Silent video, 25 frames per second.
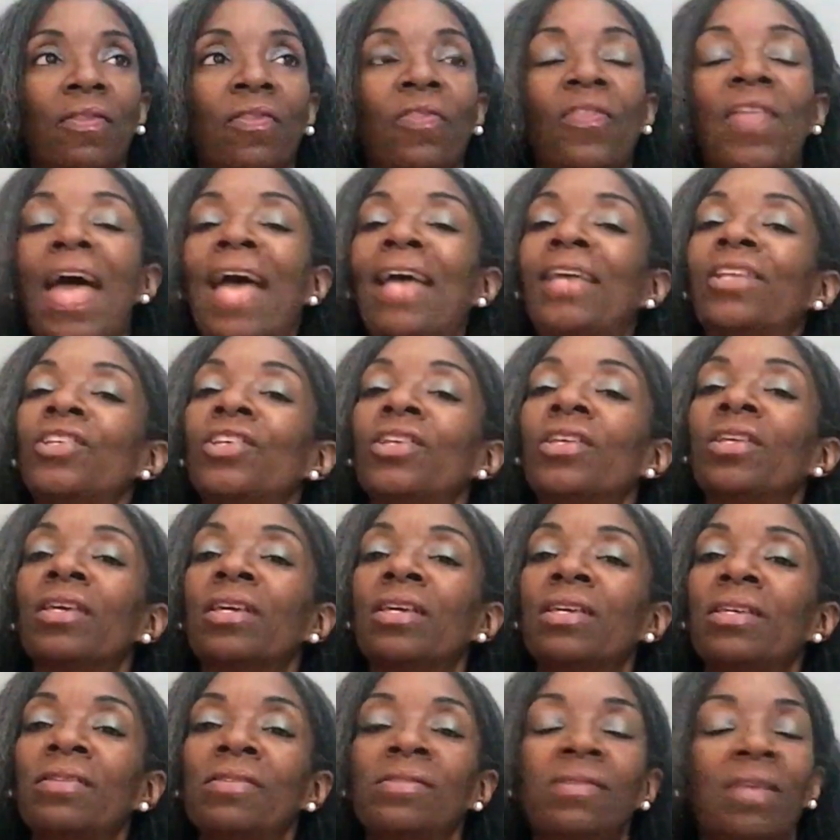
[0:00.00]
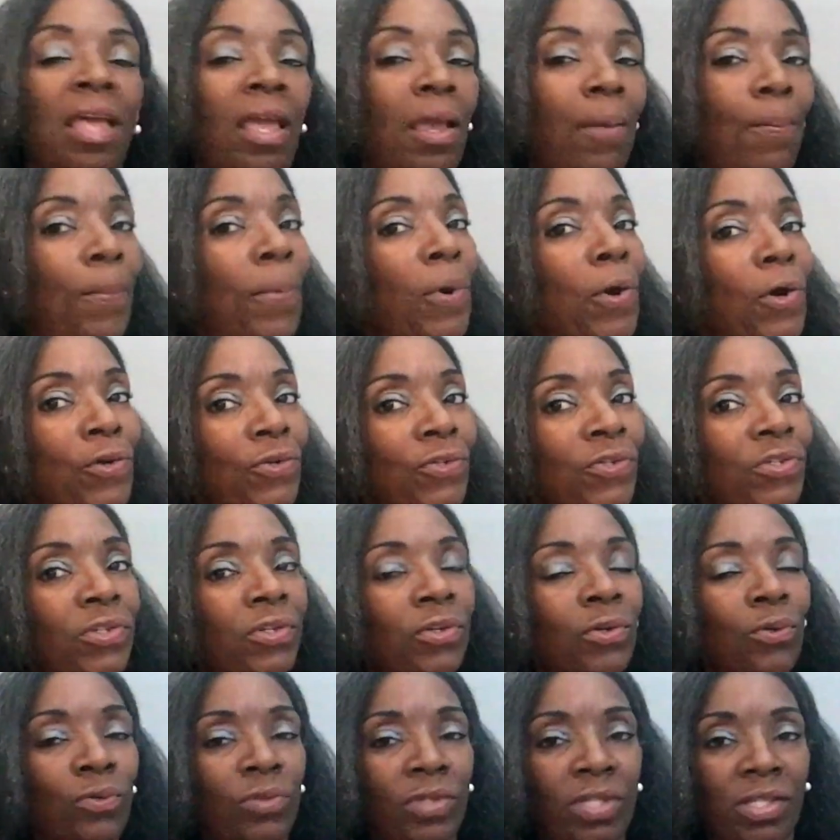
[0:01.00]
That is a
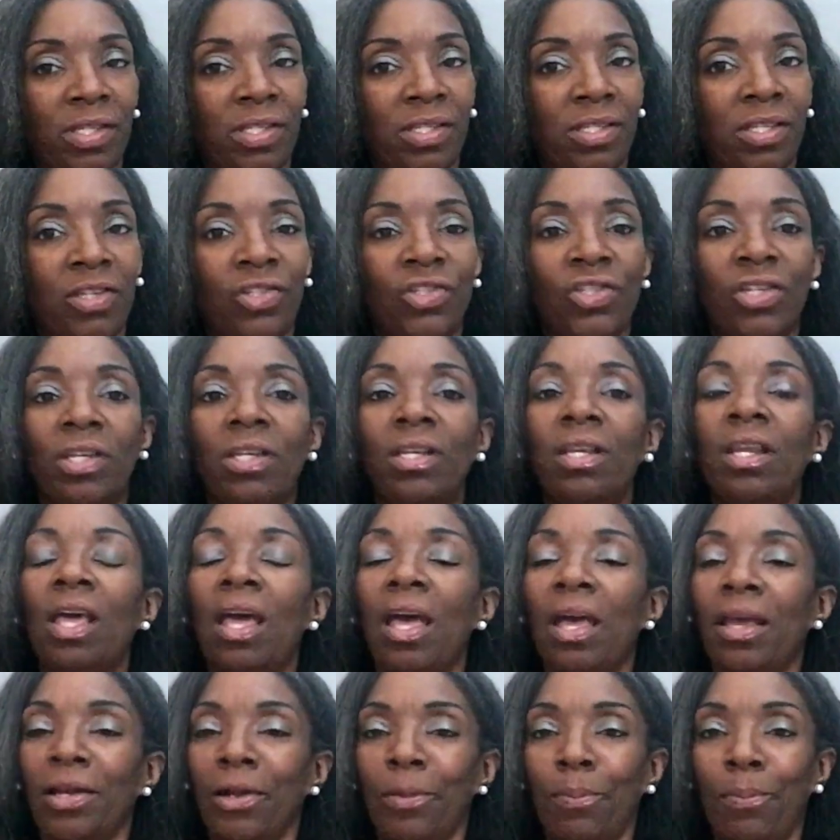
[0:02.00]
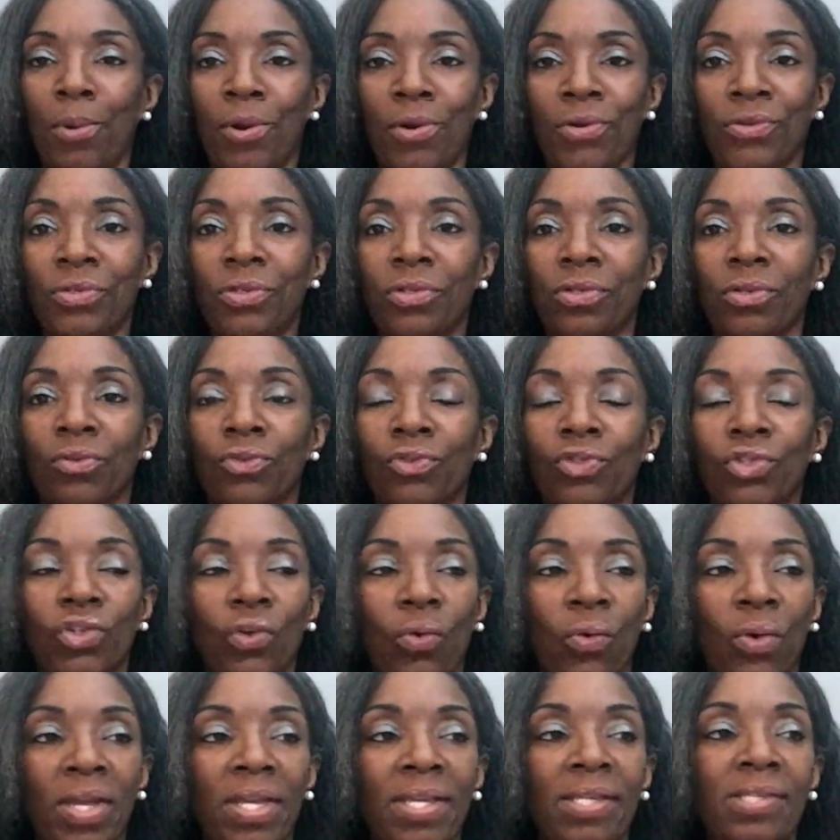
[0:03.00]
personal decision and a personal
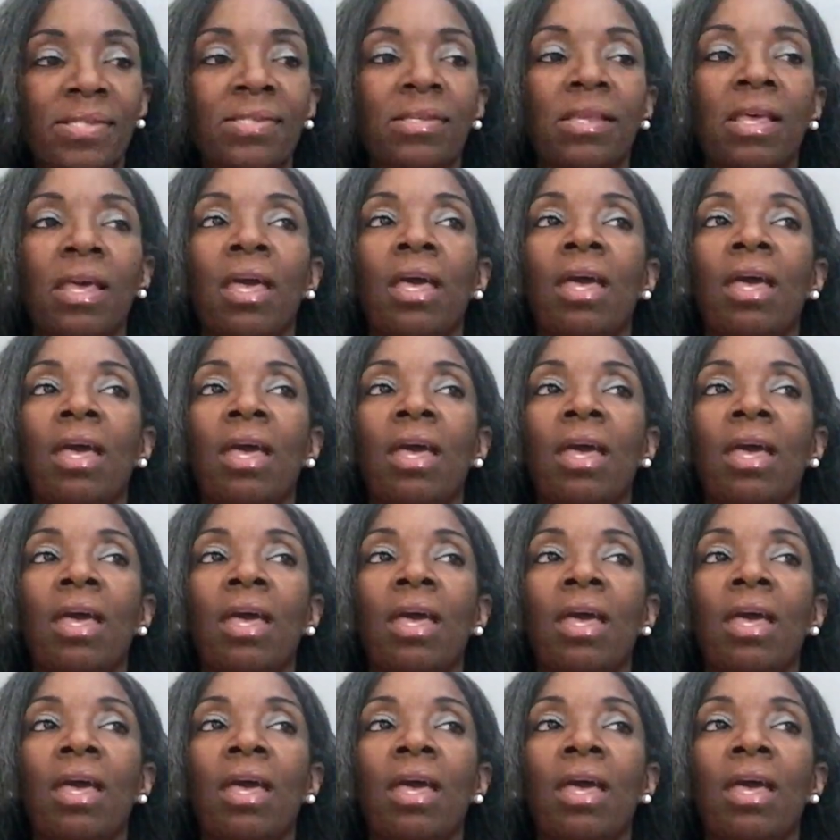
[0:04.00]
choice.